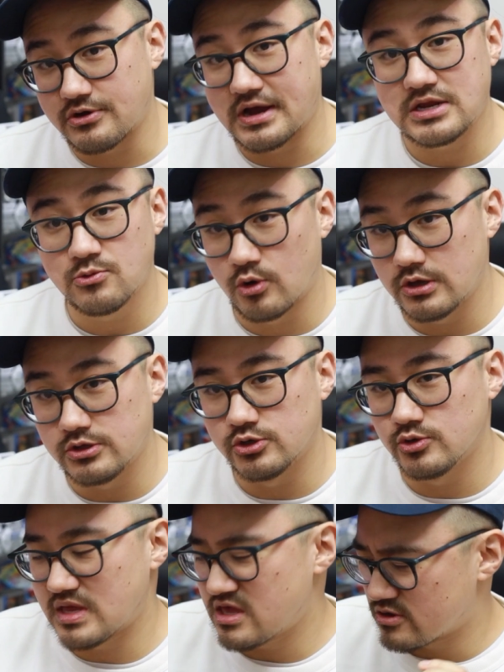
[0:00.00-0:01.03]
anyone
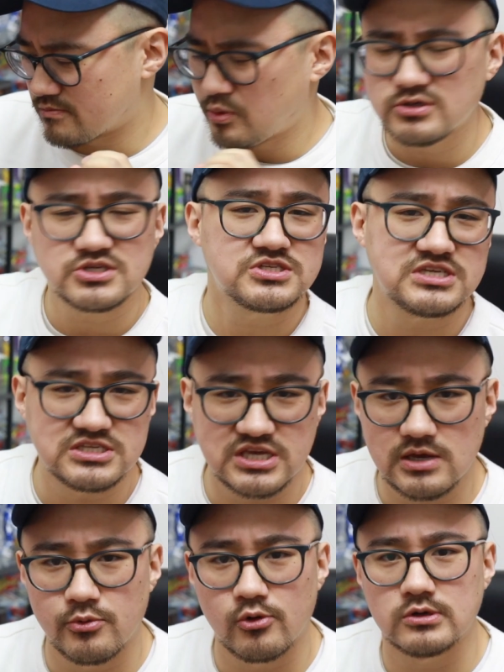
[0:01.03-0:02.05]
who either purchased these
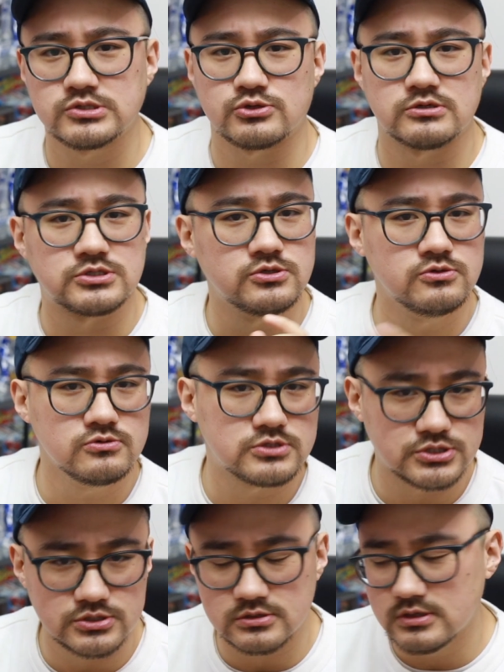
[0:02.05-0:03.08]
keyboards or is new
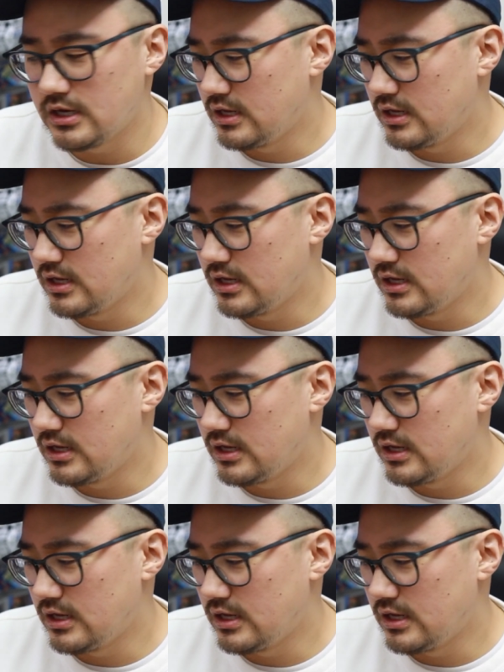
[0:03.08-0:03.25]
to